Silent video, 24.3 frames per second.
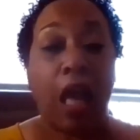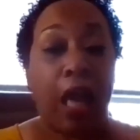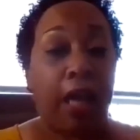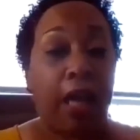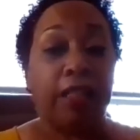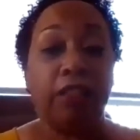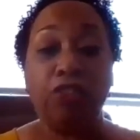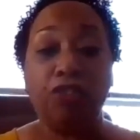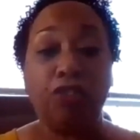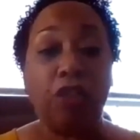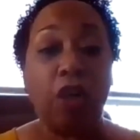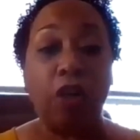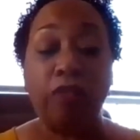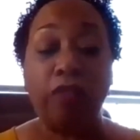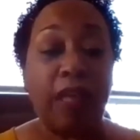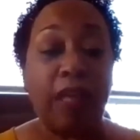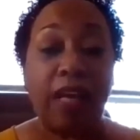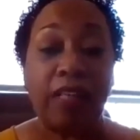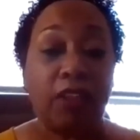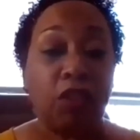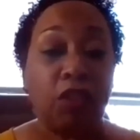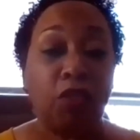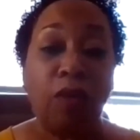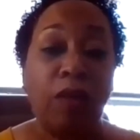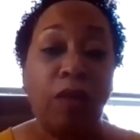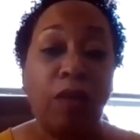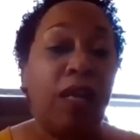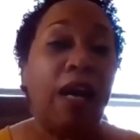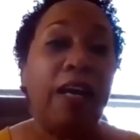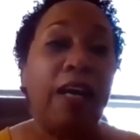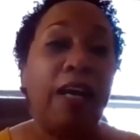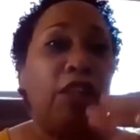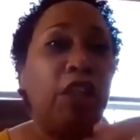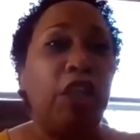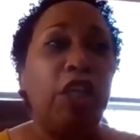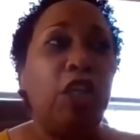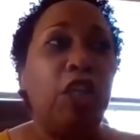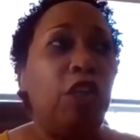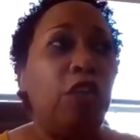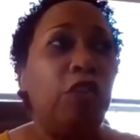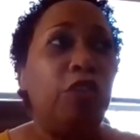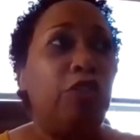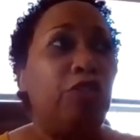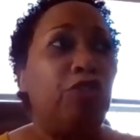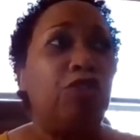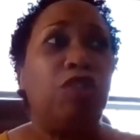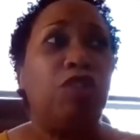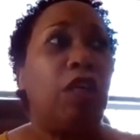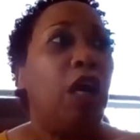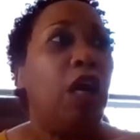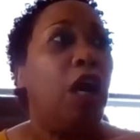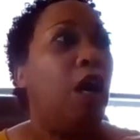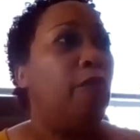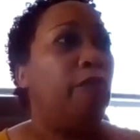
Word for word: and so that's what I used.